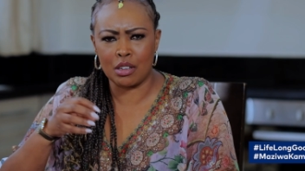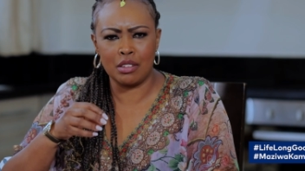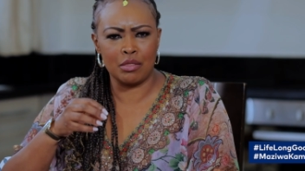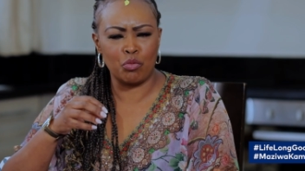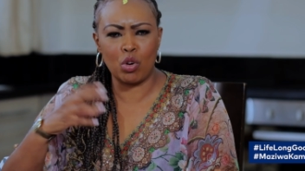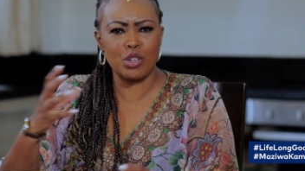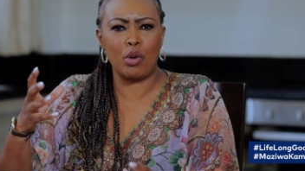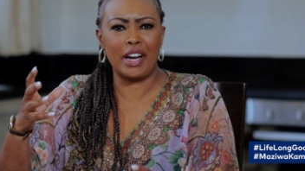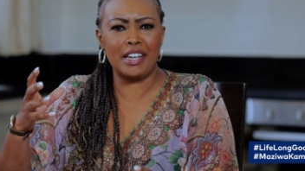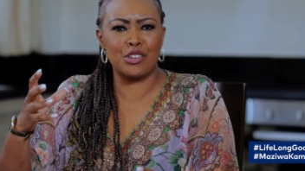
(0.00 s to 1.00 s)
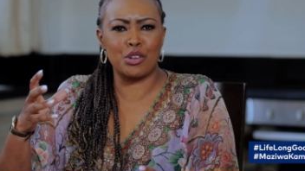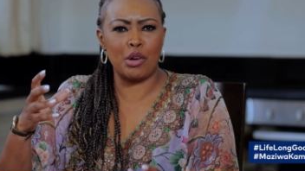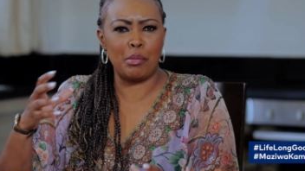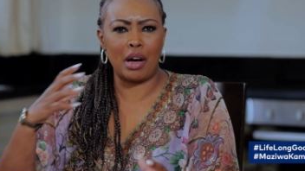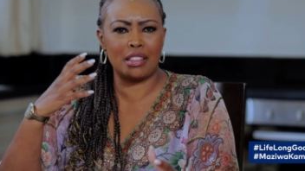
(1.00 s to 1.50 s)
on what do I need to
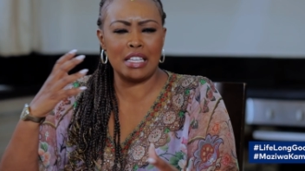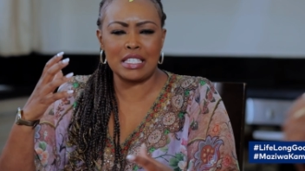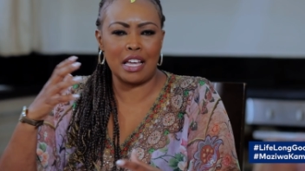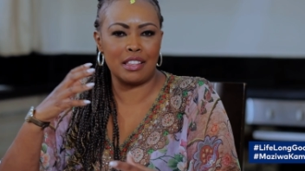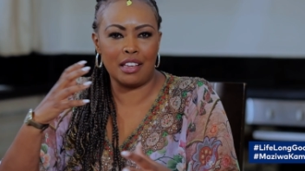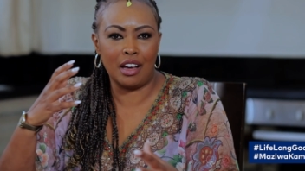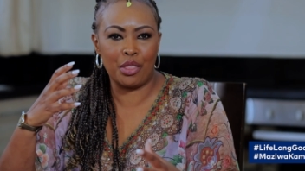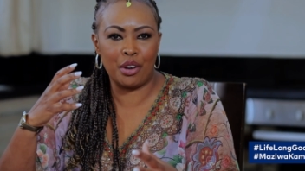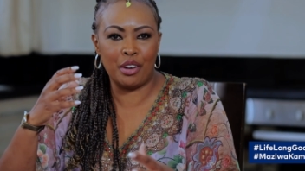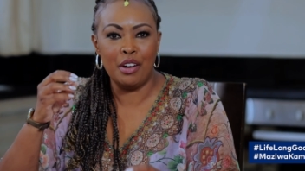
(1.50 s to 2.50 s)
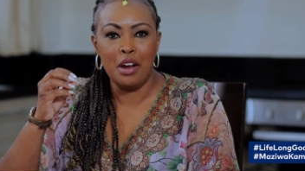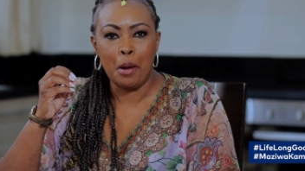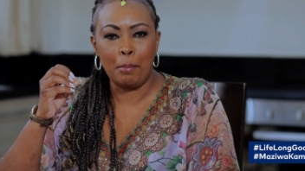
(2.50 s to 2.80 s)
know about this, that, the other.